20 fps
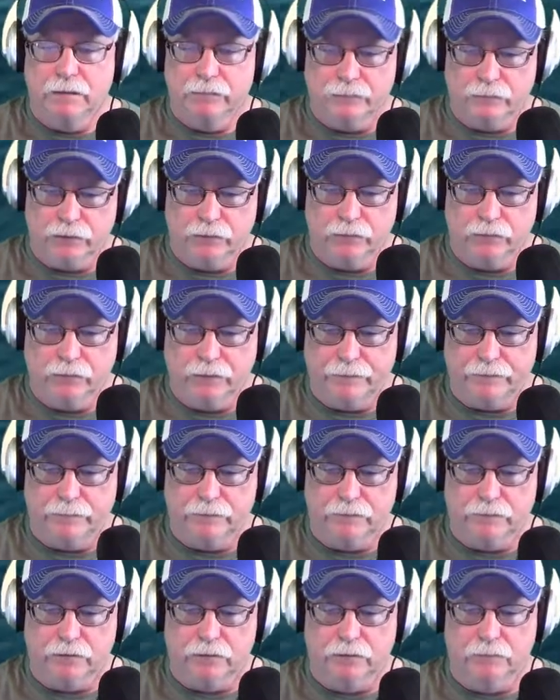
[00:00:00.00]
further away
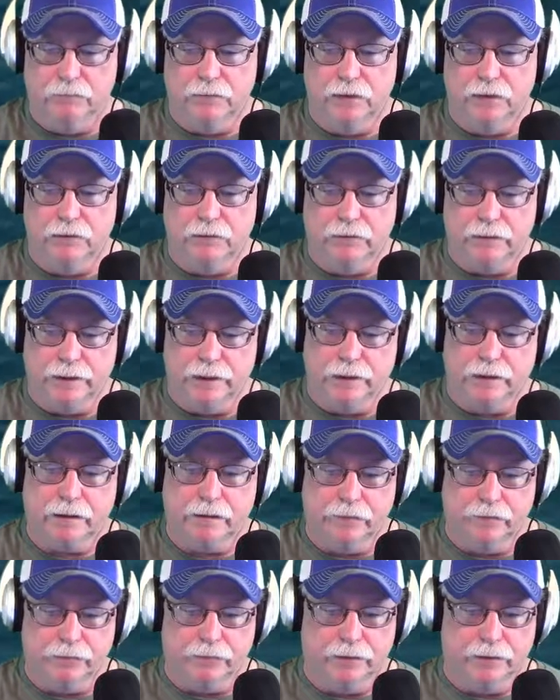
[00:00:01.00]
from the trolling motor, and it
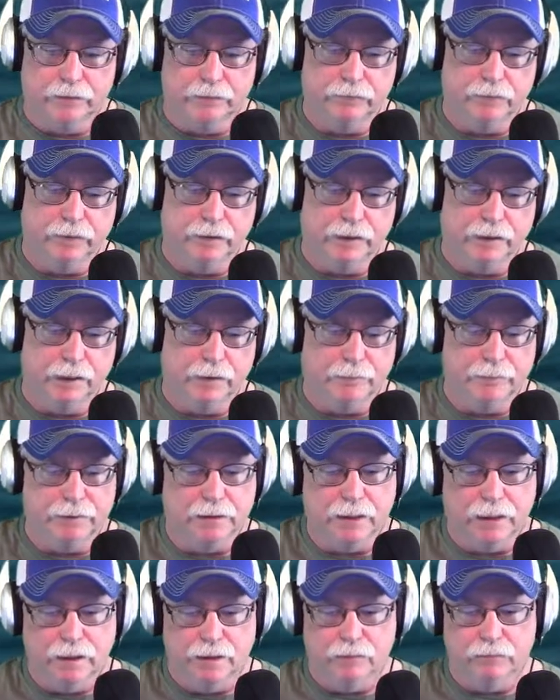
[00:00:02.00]
can really, really help
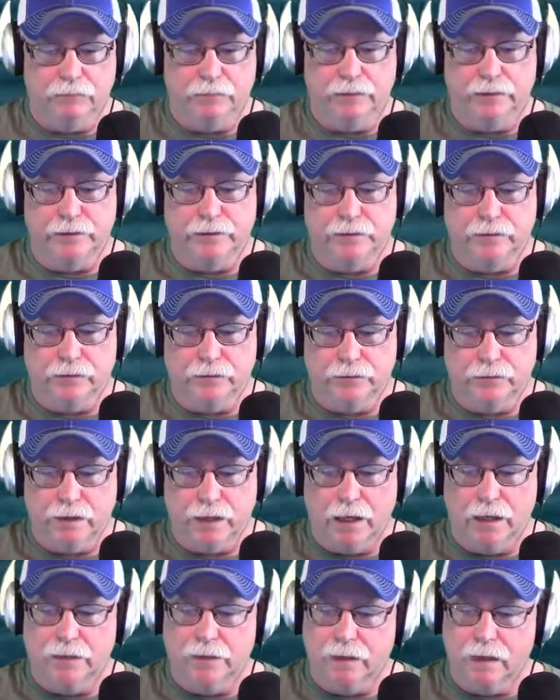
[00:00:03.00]
you out when you're
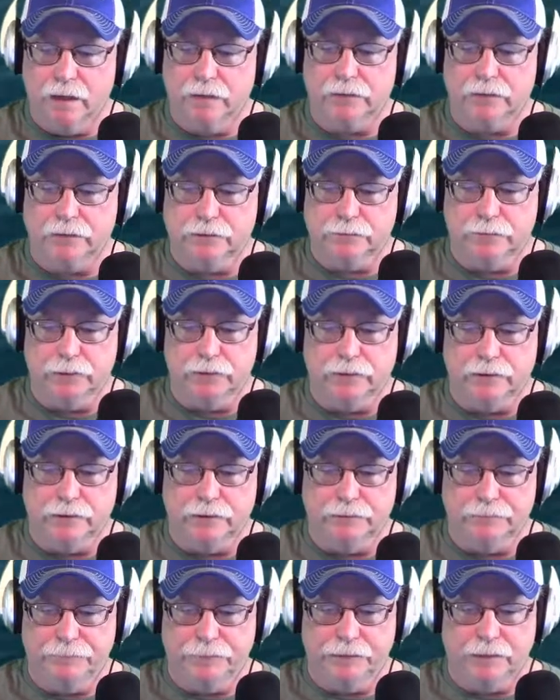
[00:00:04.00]
trying not to spook
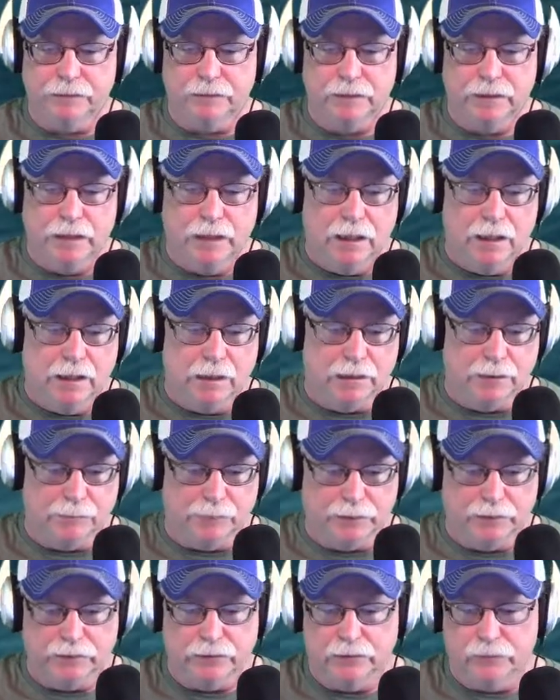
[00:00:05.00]
these fish,
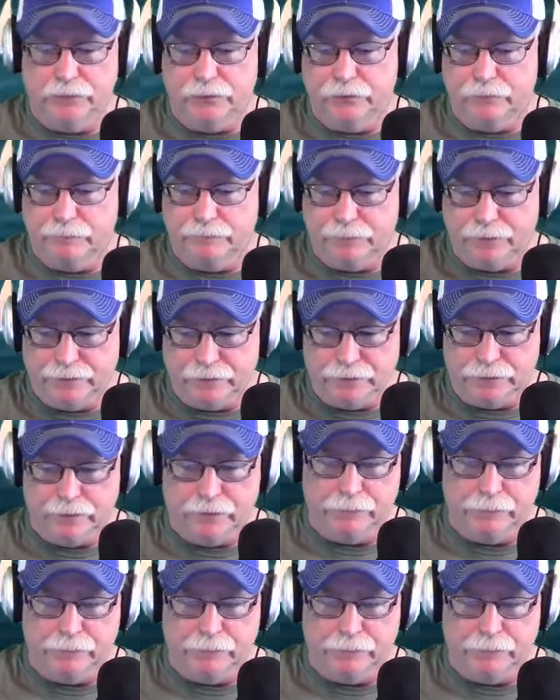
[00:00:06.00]
especially when you're fishing